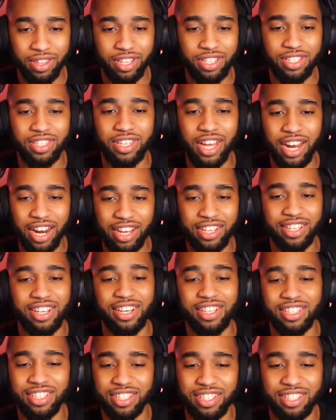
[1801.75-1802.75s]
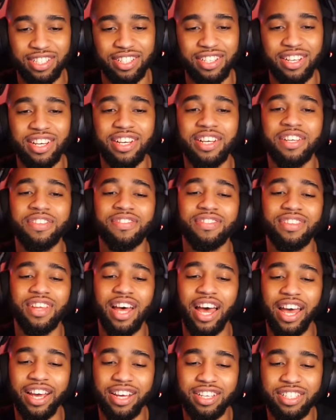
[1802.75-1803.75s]
This dead ass, like I said,
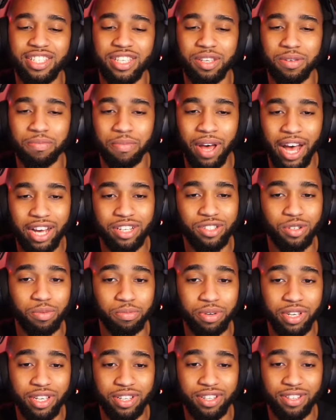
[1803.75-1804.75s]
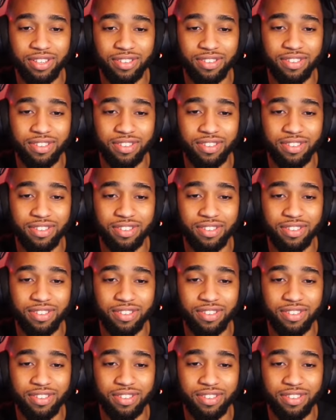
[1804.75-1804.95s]
I can see Mashle being